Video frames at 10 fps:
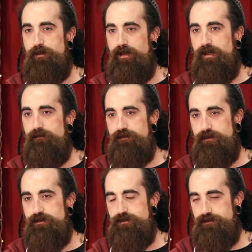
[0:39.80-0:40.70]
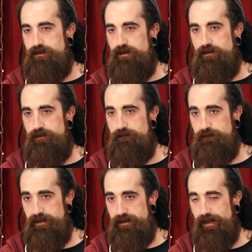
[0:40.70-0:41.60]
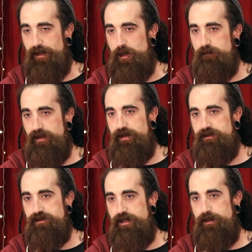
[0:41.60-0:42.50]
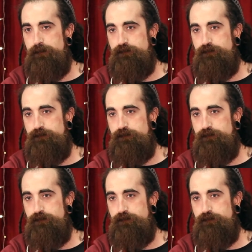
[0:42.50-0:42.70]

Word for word: a big influence on me taking up fingerstyle.